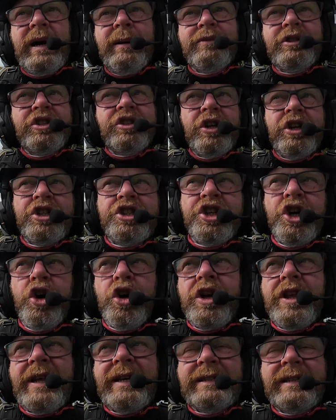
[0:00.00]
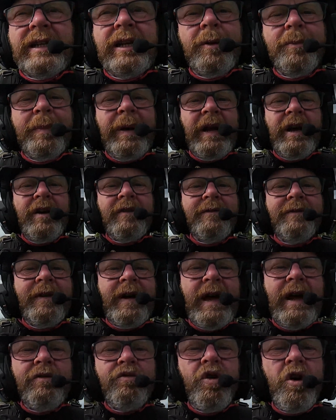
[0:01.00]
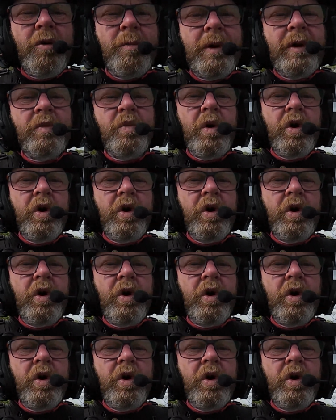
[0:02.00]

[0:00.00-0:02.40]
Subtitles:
just going to show you this little bit of Roman